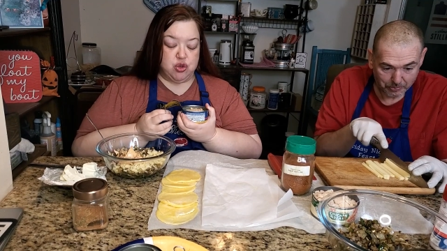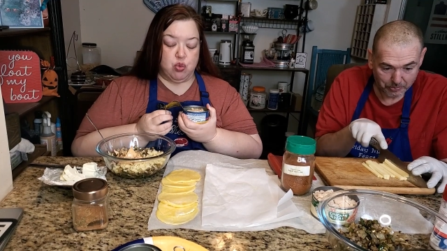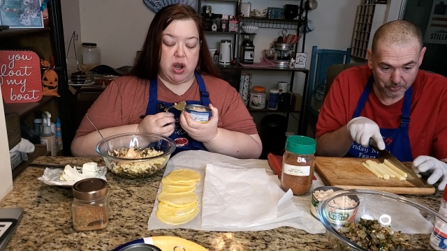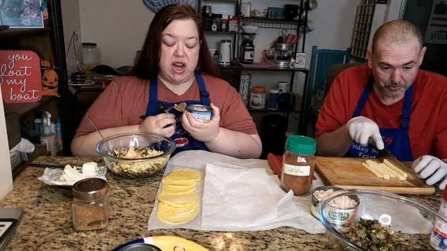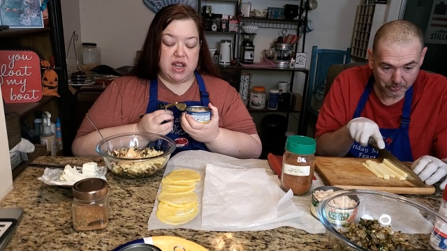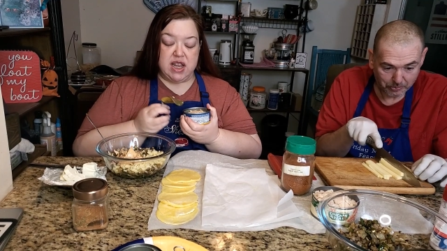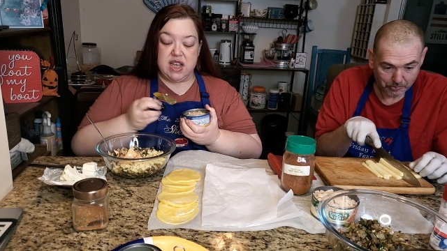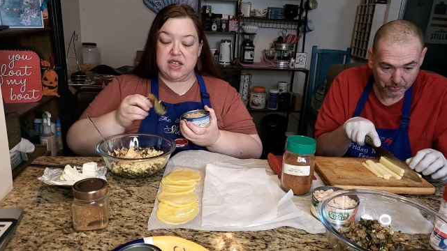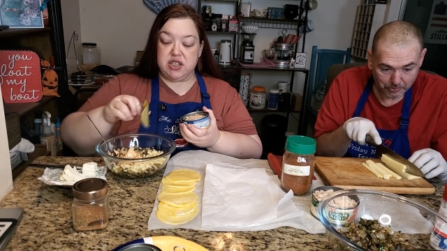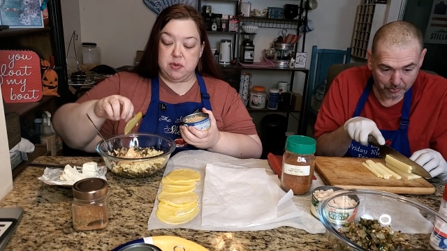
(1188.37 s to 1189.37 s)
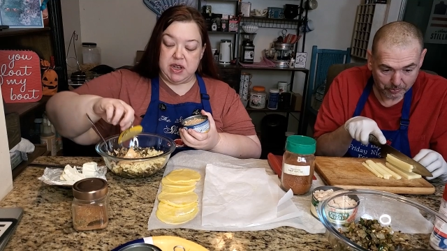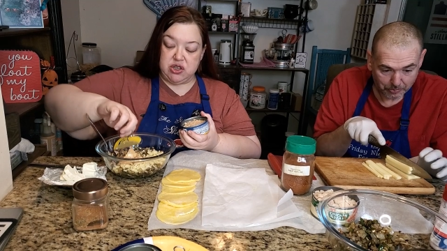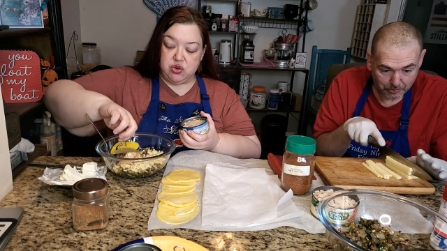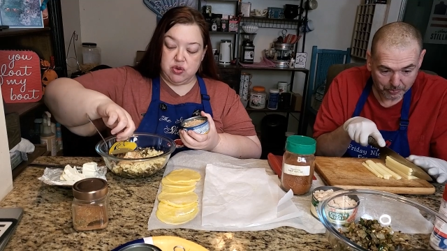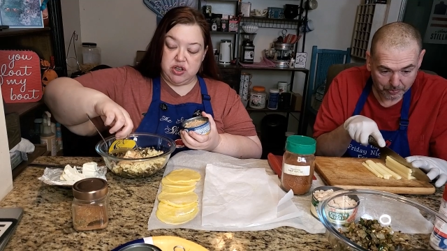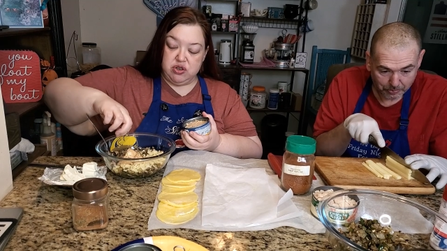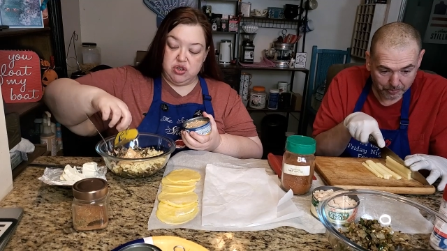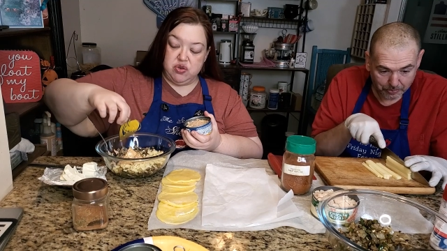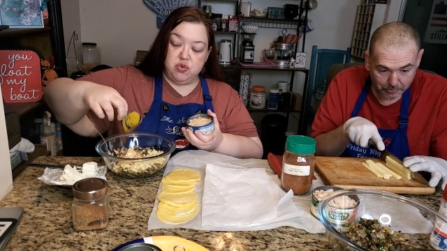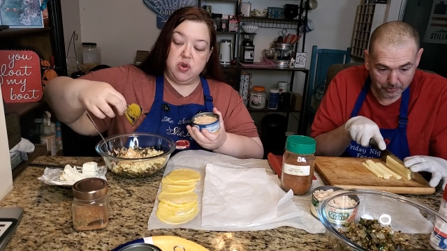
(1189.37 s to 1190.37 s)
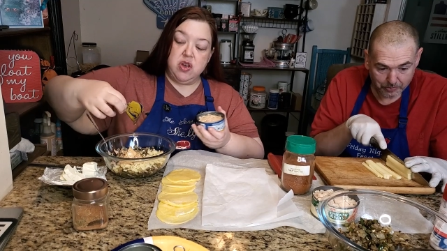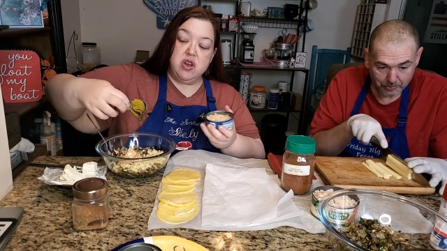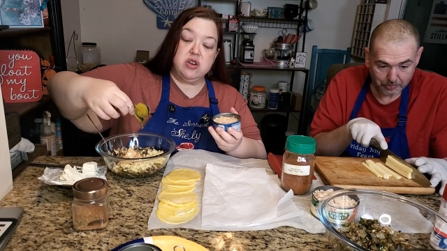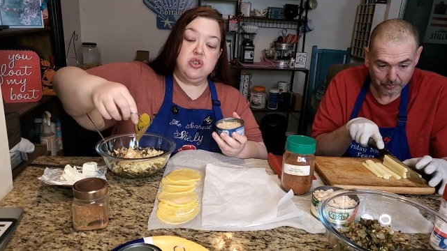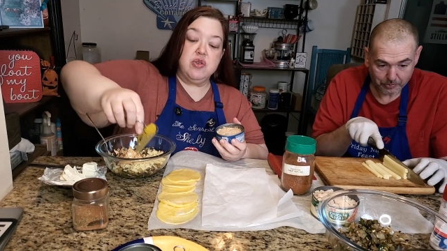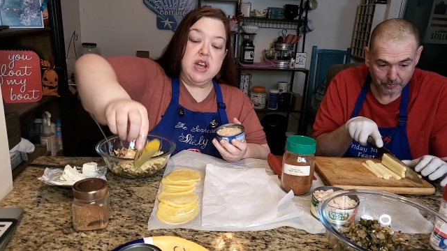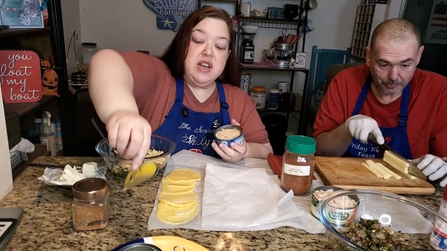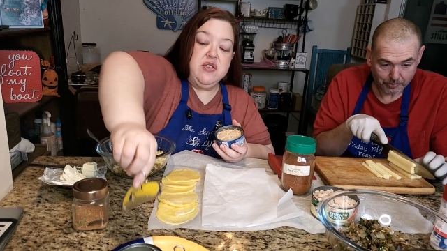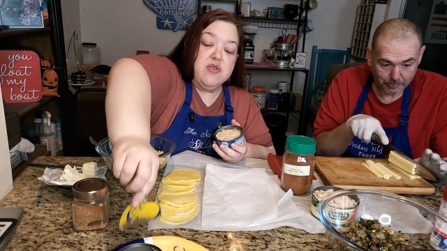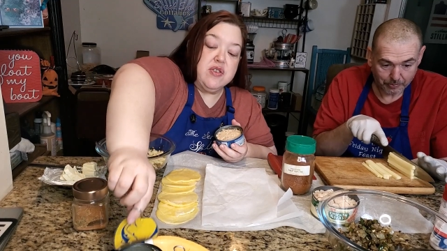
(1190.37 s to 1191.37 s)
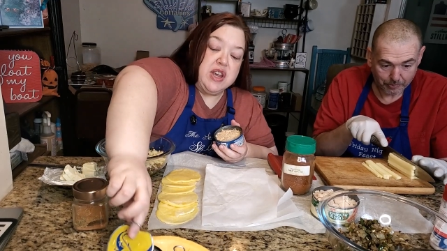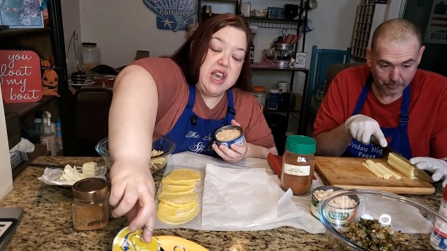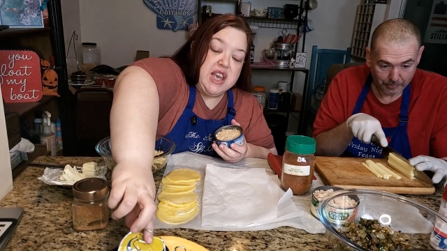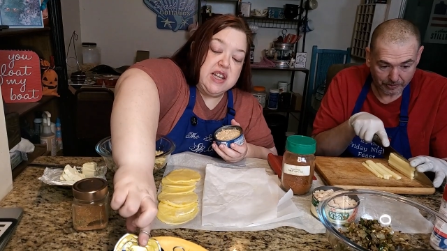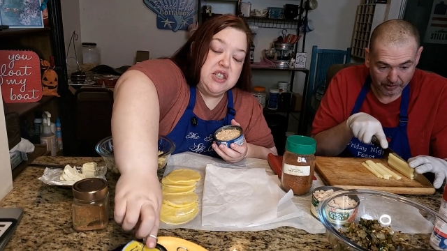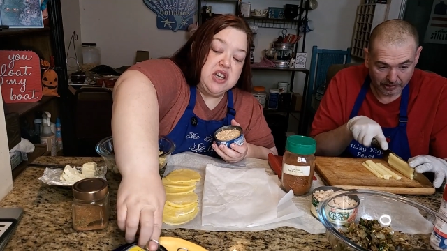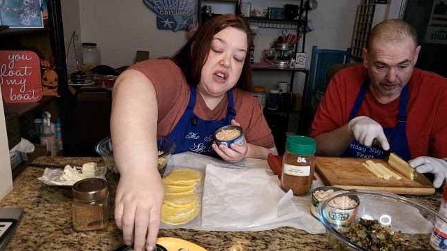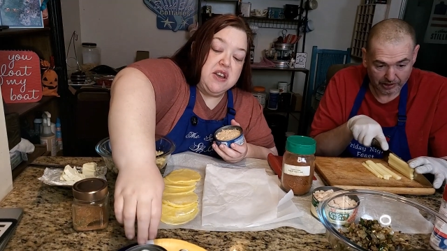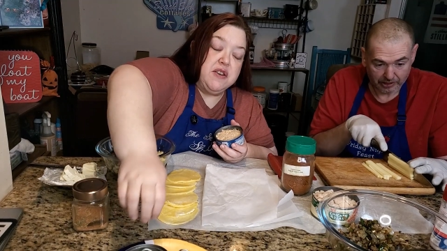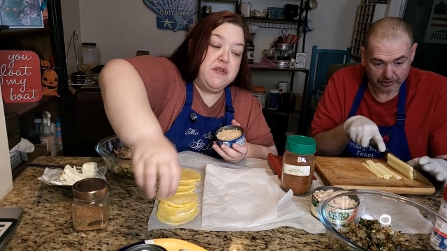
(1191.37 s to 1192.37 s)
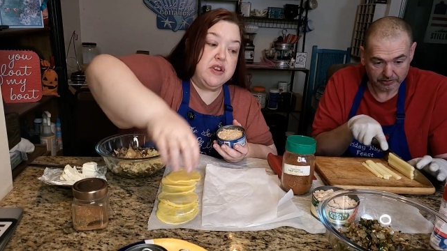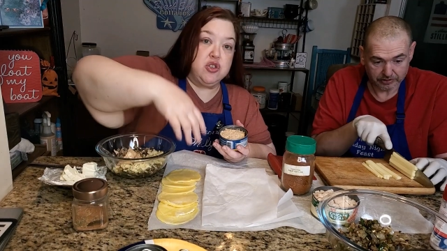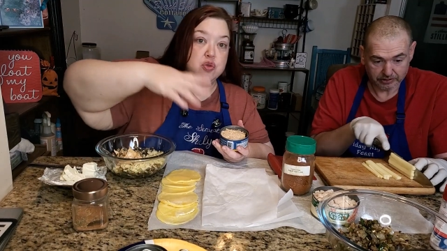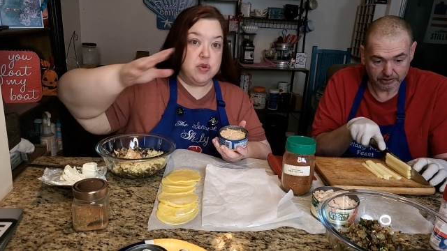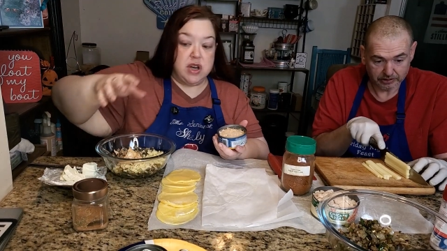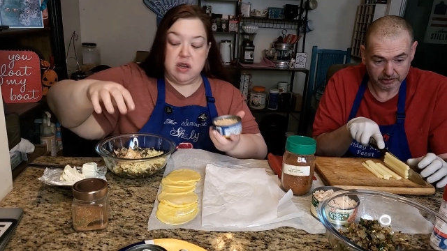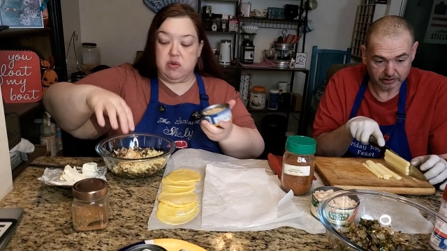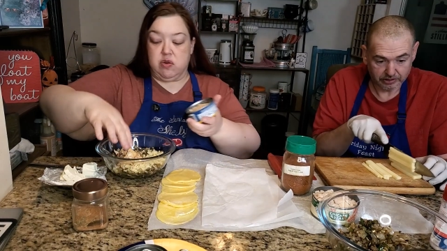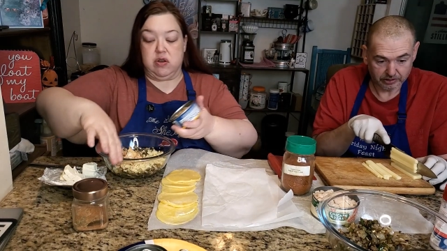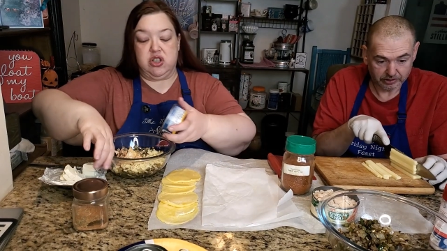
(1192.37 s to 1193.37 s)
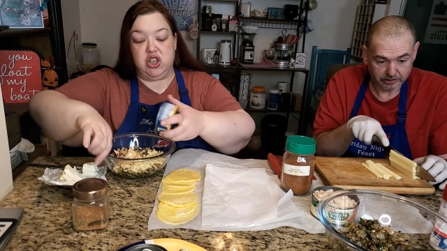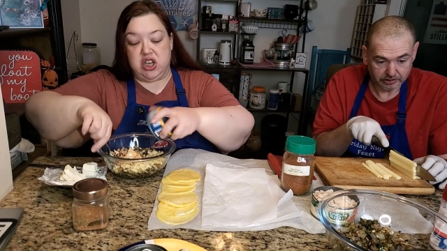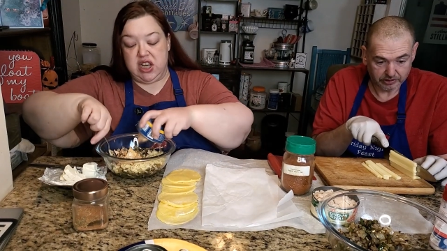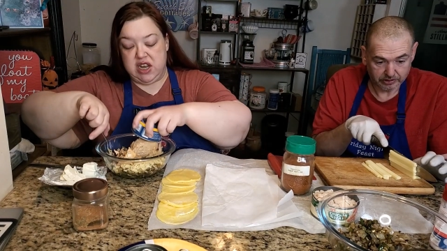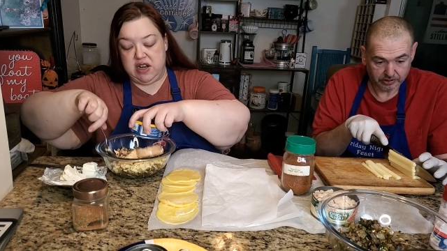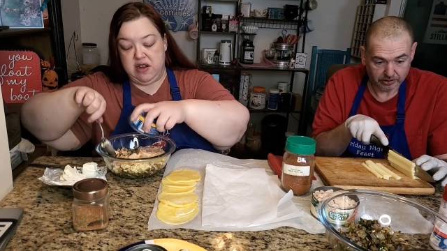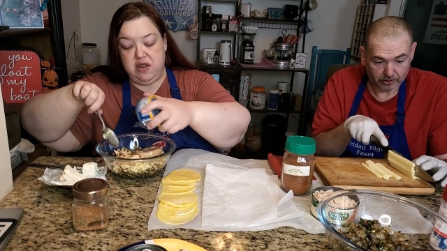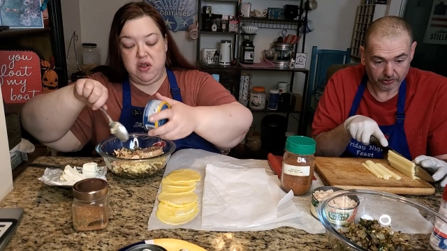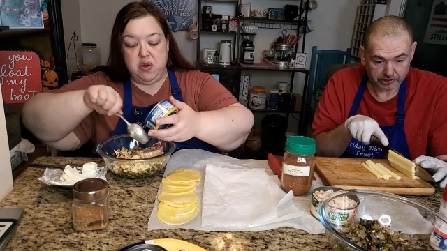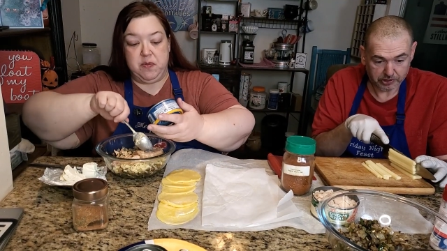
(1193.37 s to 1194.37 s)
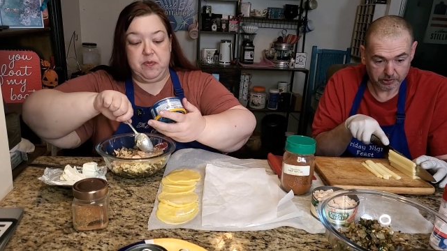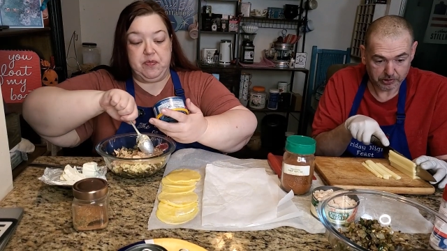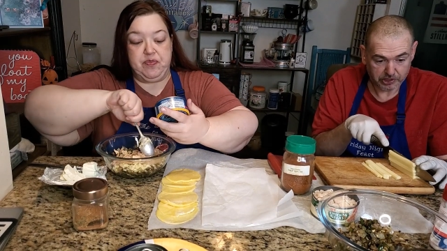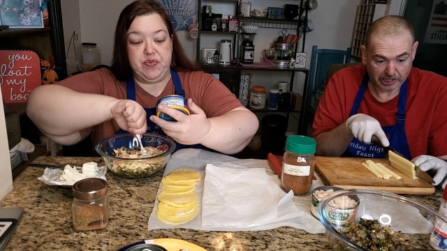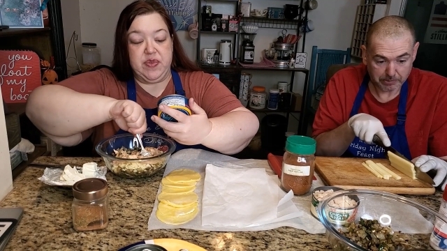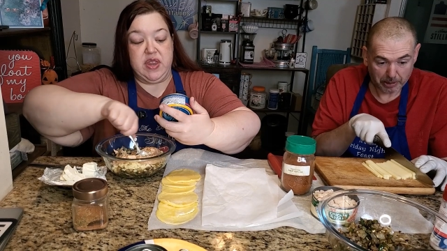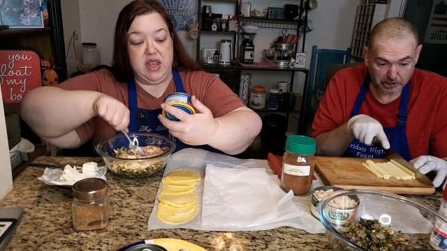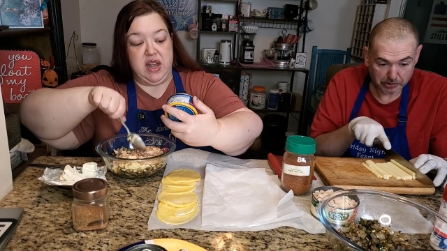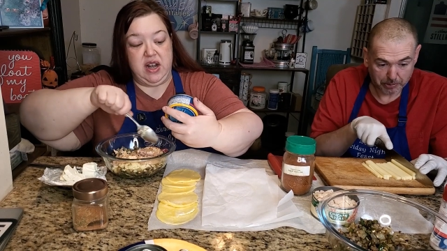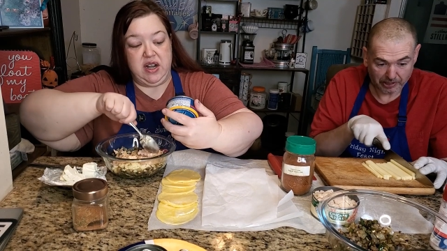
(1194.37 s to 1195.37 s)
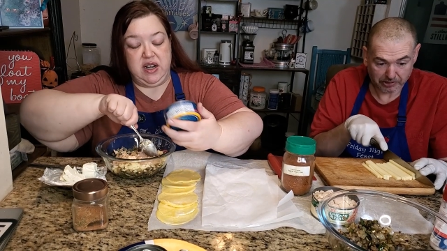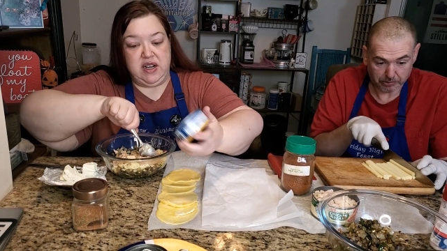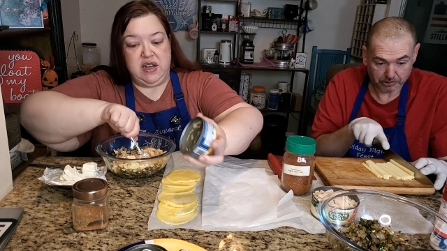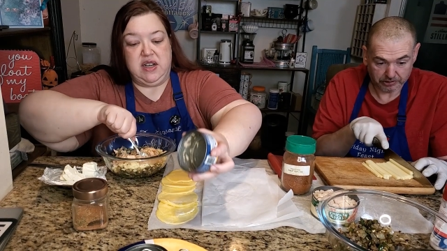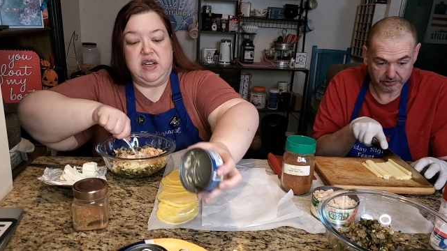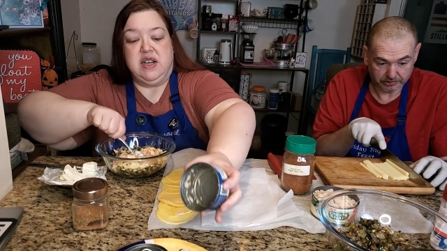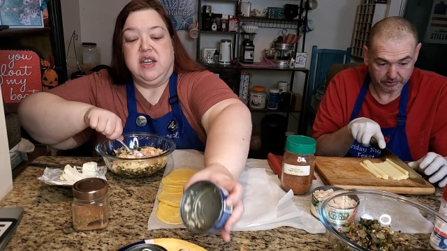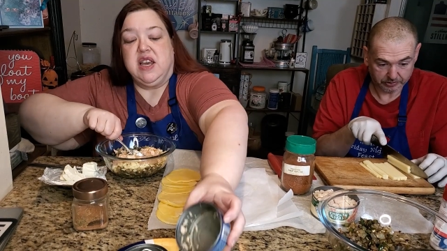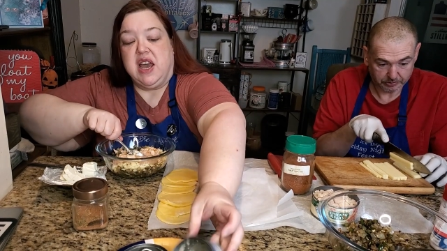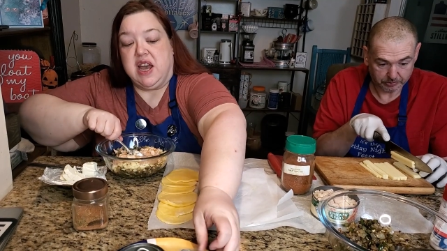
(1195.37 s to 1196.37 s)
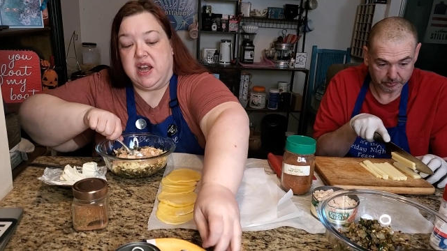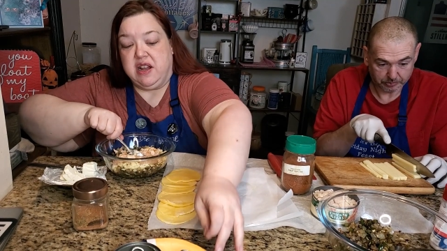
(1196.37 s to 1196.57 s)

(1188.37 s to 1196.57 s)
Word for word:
Speaker 1: drain these, so make sure you do drain your cans of tuna or chicken.
Speaker 2: All the juice, as much as possible.
Speaker 1: Yeah.